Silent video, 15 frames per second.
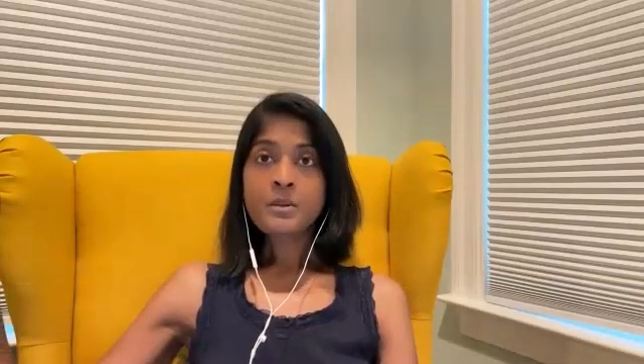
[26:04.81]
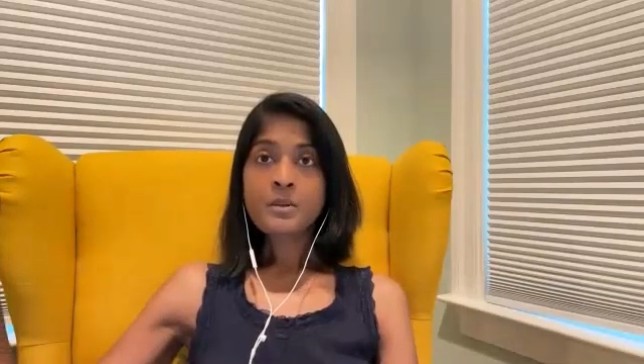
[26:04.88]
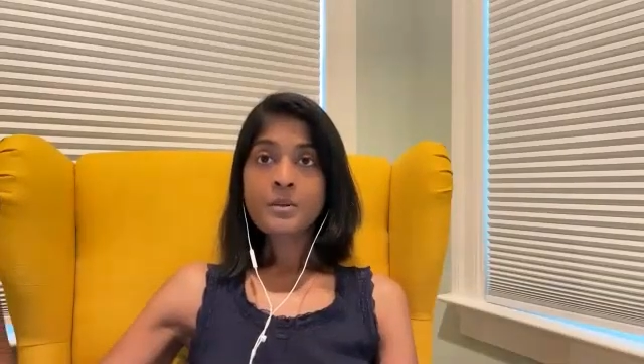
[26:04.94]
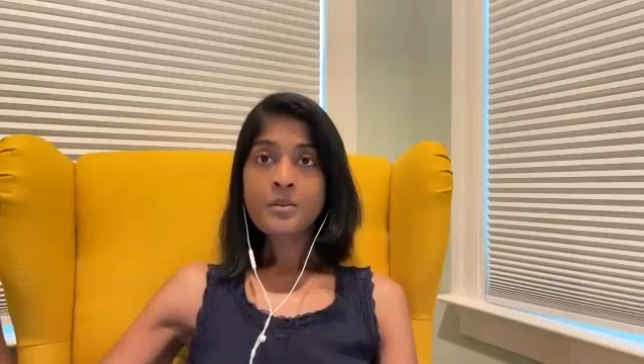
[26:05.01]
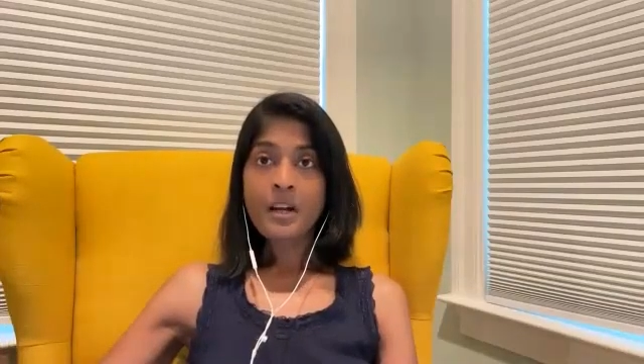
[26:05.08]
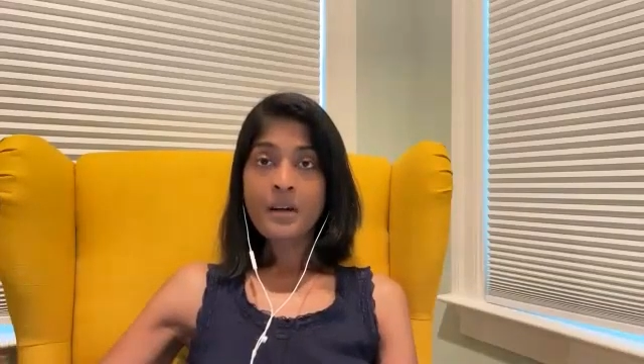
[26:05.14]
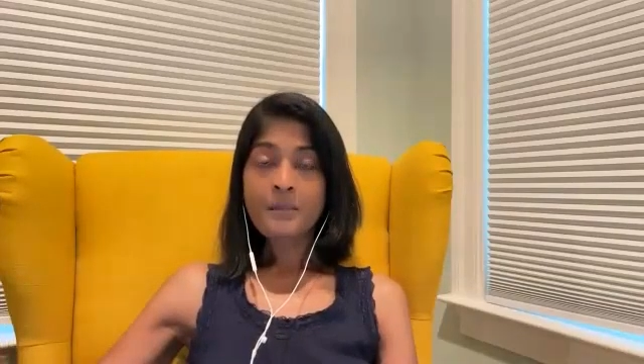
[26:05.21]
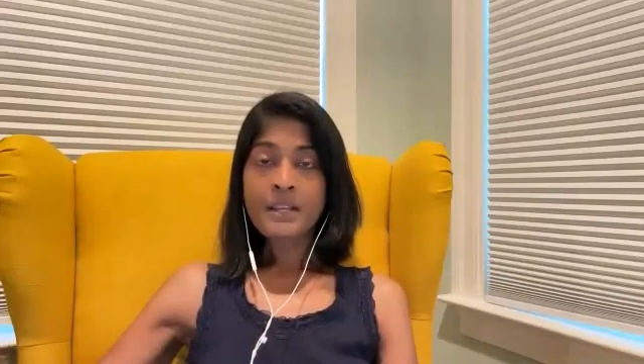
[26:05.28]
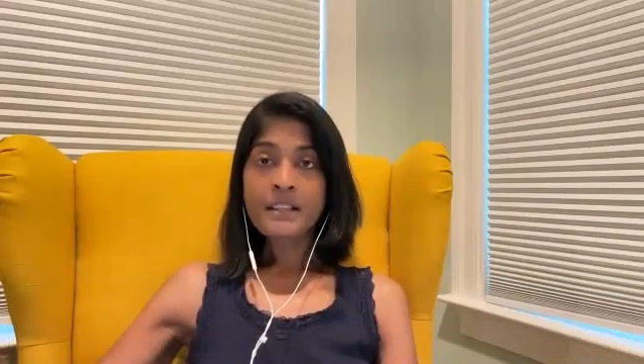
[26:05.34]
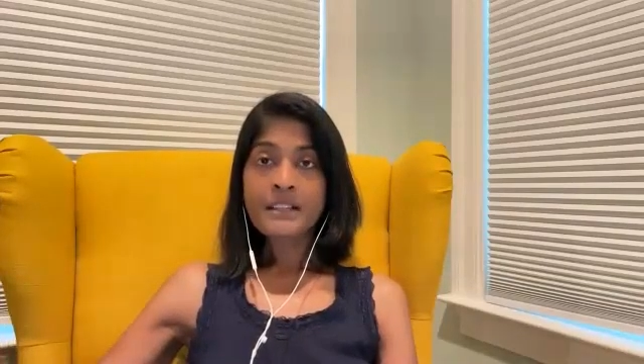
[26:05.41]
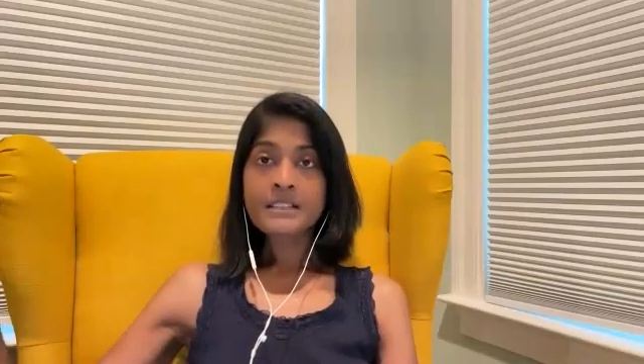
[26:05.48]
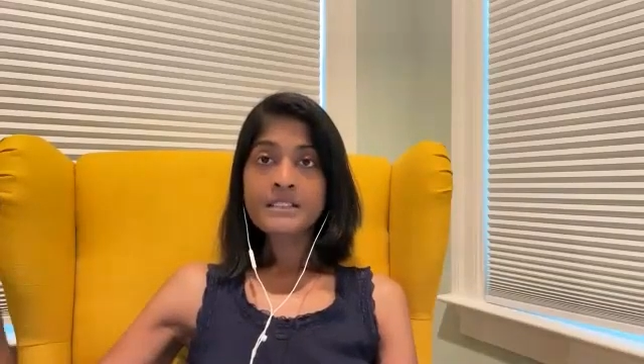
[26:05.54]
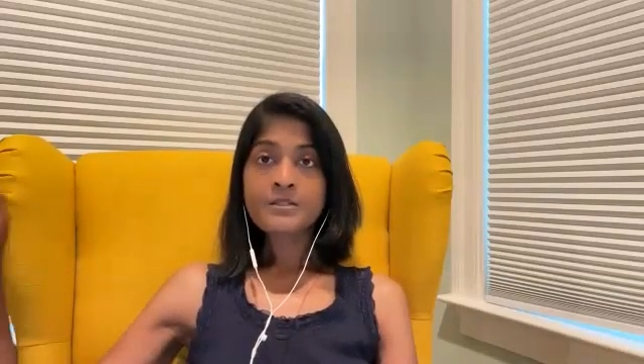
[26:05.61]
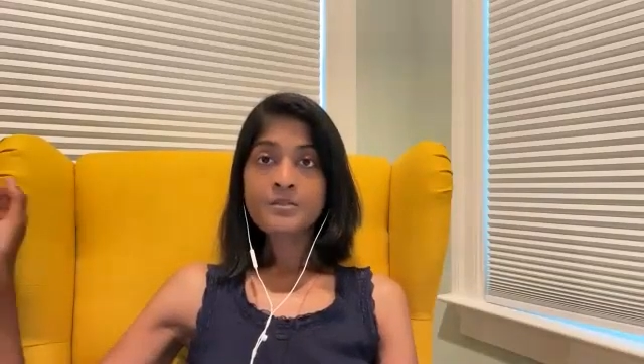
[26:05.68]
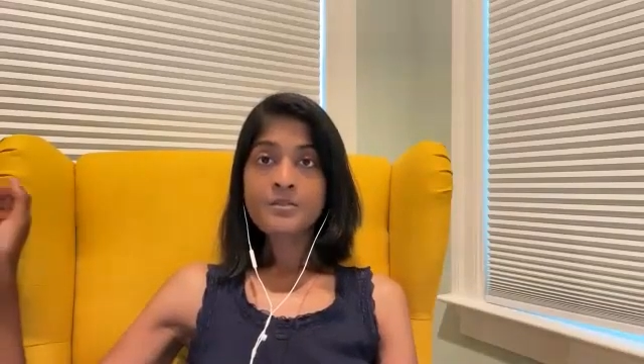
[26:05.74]
programming
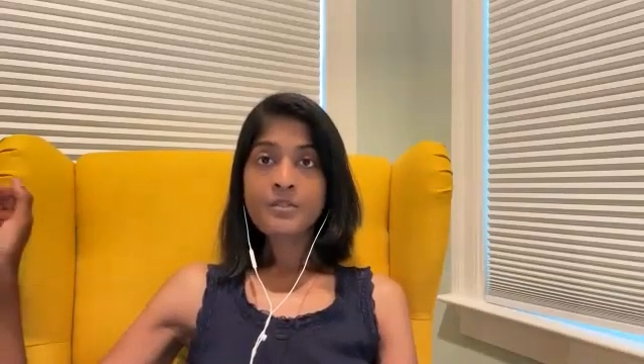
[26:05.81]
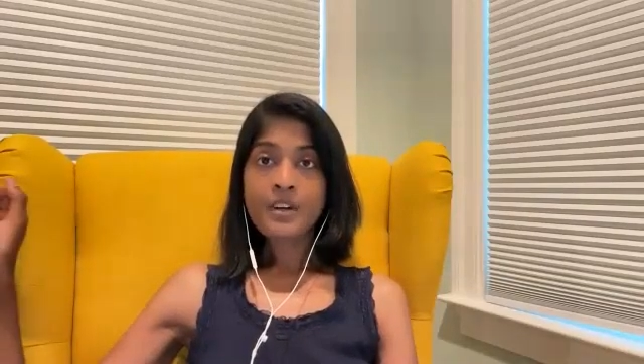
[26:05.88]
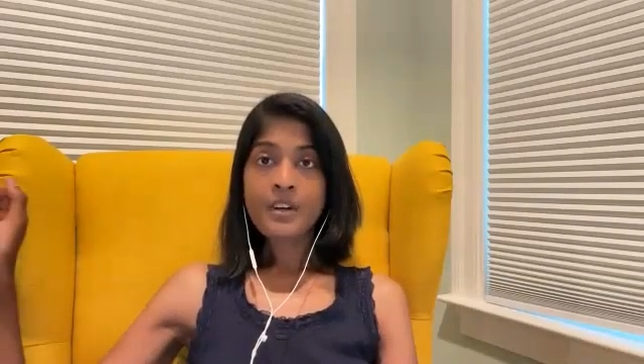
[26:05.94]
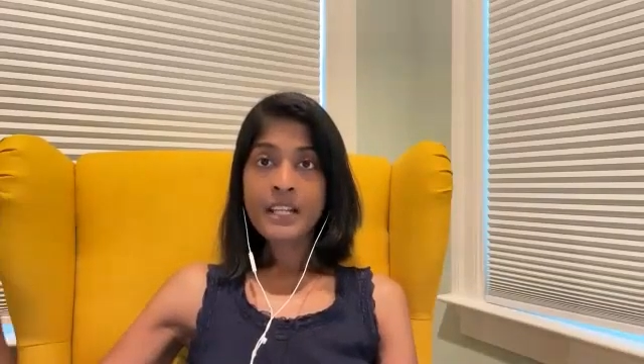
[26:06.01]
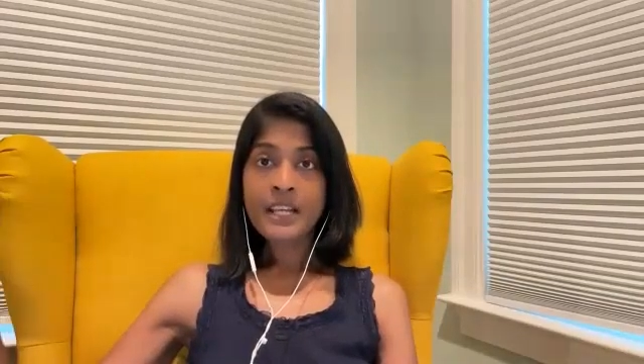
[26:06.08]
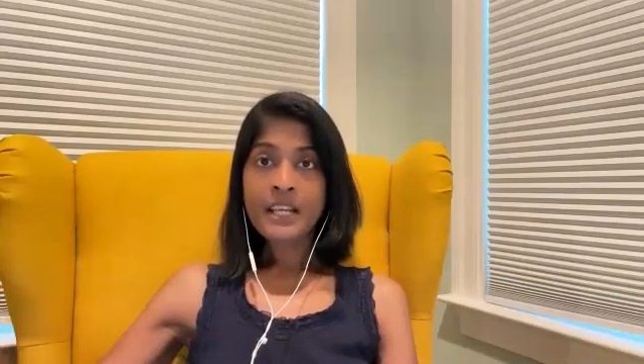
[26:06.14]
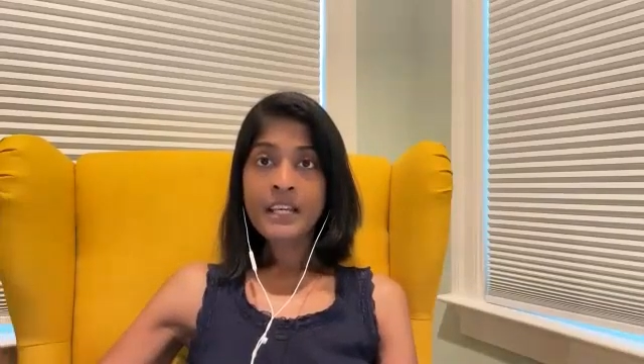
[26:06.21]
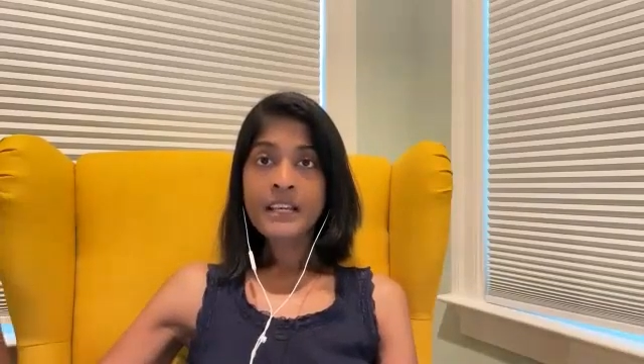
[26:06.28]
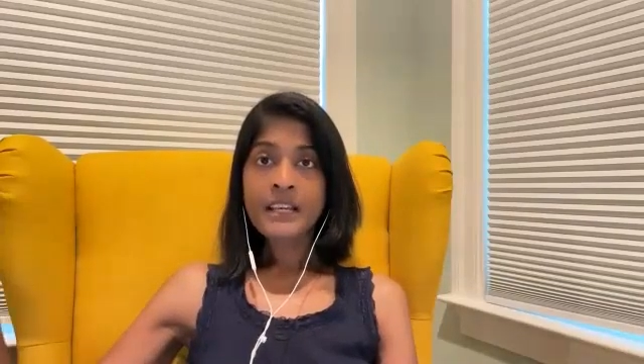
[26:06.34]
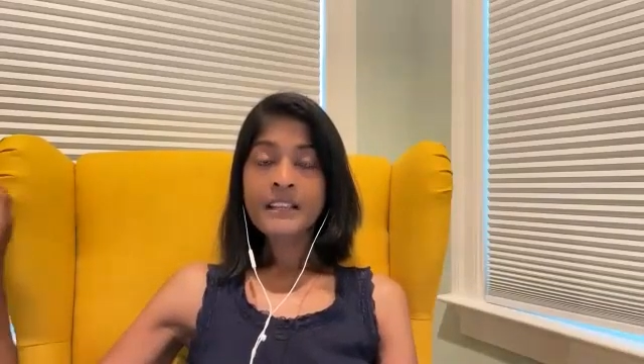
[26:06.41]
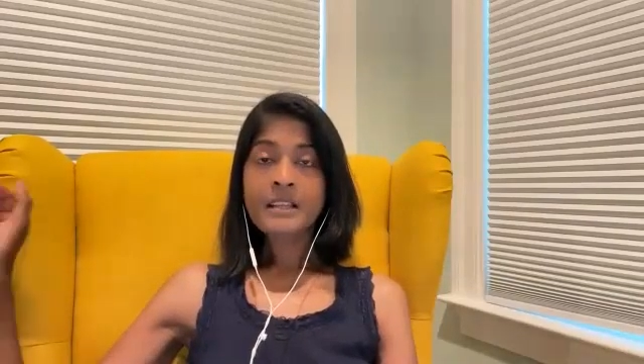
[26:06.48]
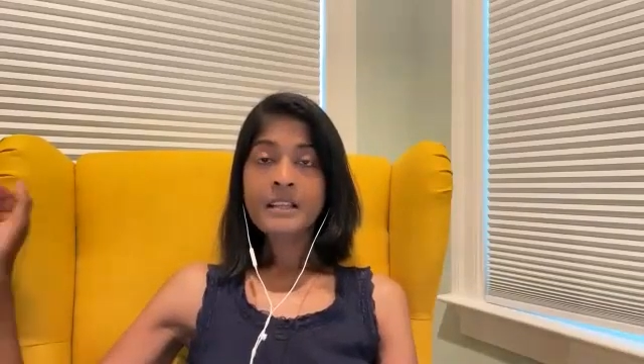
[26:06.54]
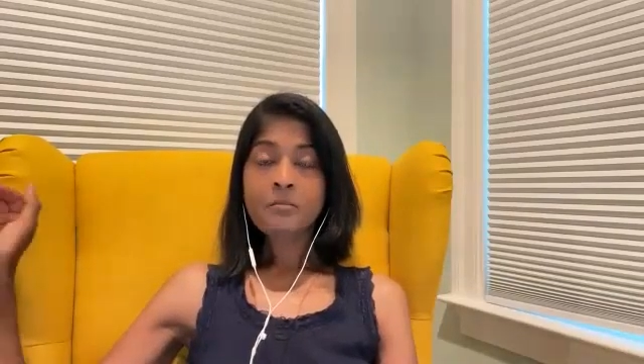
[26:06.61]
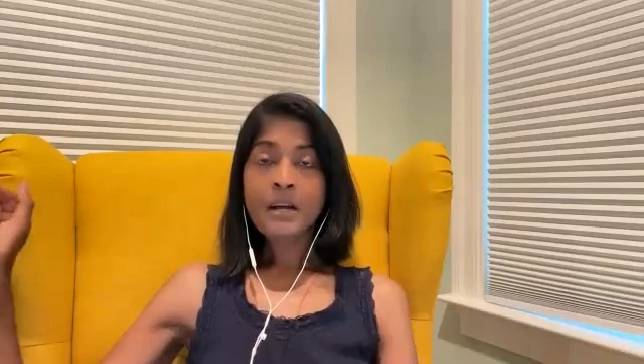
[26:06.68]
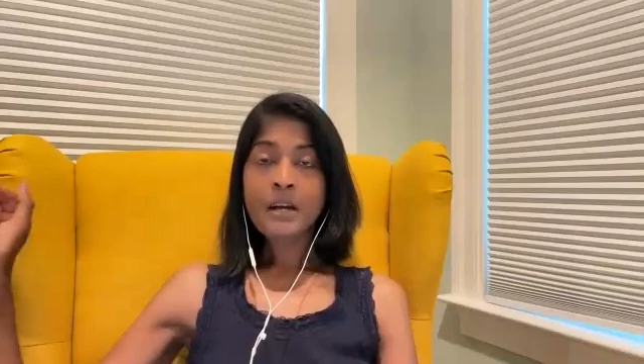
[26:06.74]
that's running
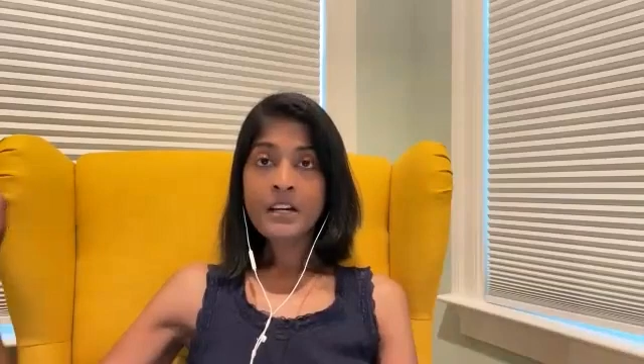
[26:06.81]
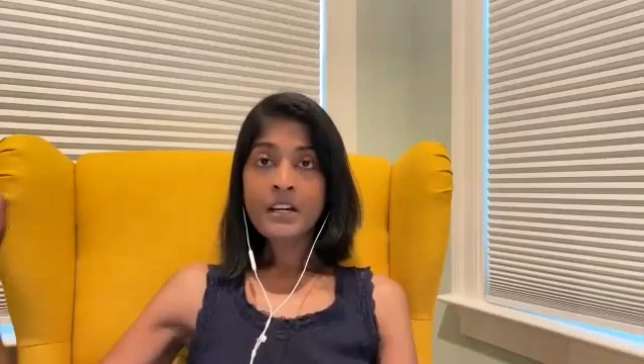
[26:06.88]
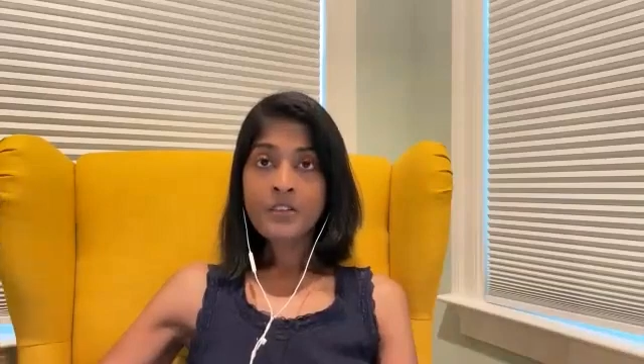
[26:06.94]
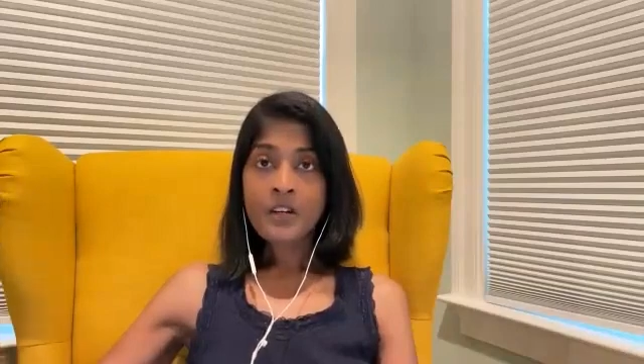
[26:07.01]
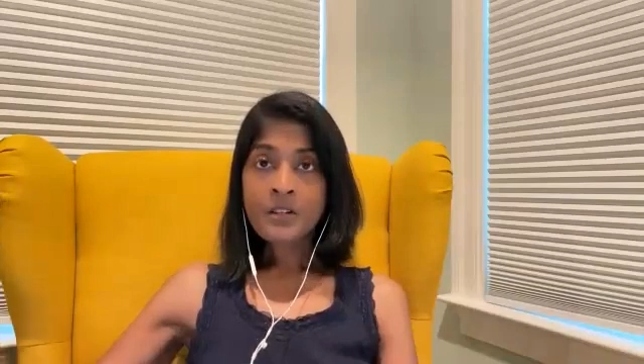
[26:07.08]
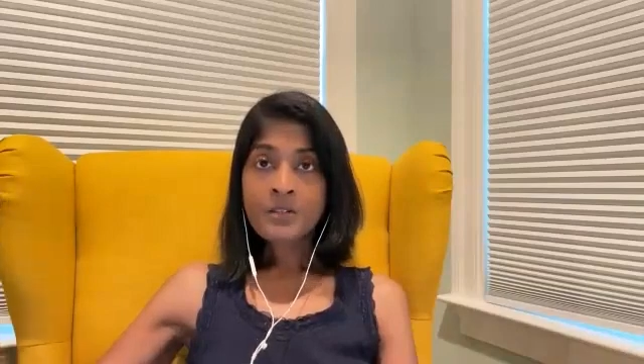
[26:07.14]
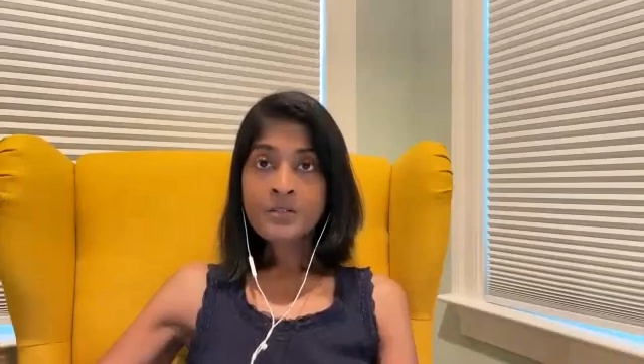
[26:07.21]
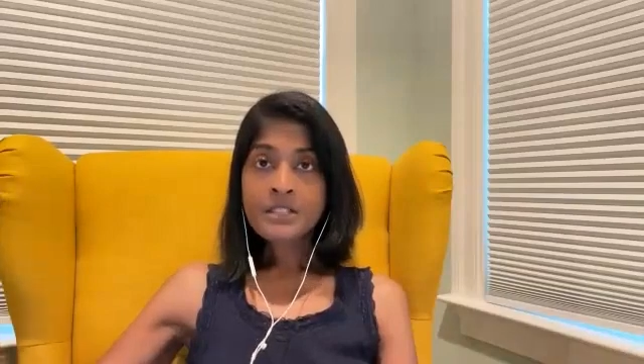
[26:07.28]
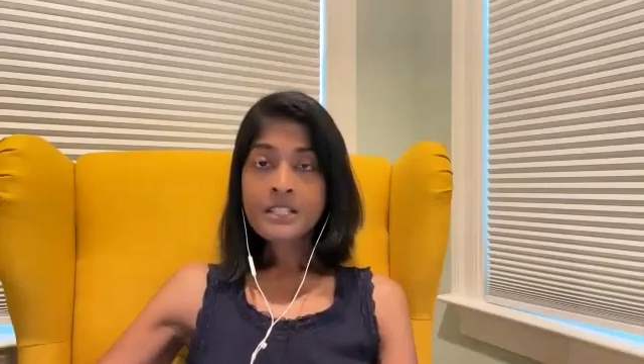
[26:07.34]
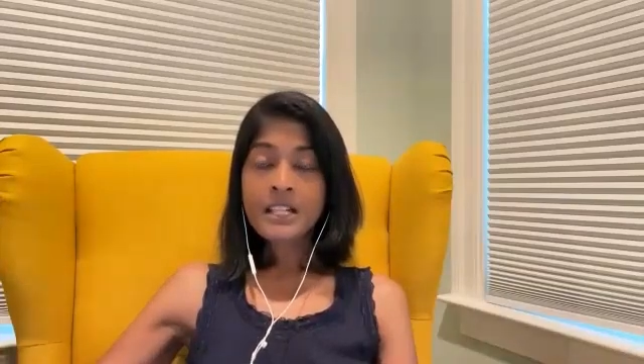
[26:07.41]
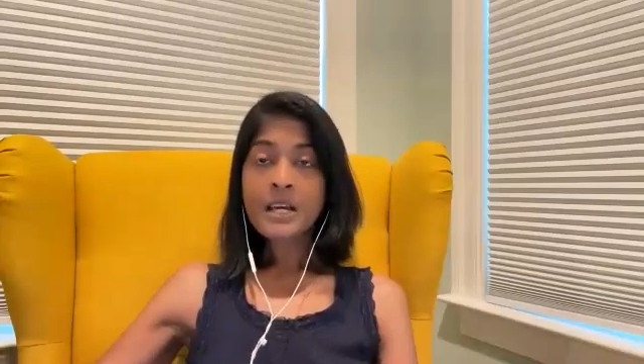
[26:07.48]
in the background,